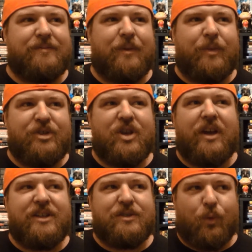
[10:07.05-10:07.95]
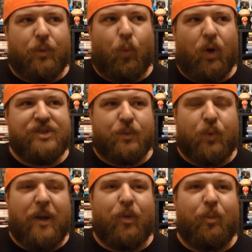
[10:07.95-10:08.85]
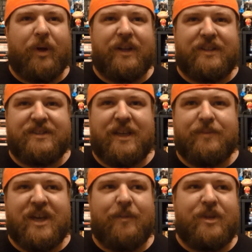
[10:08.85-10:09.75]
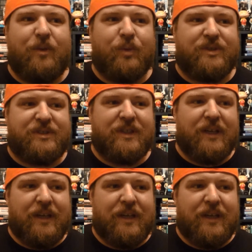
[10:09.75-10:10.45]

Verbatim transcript: I mean, Johnny Storm was a rebel, but at the same time, he was,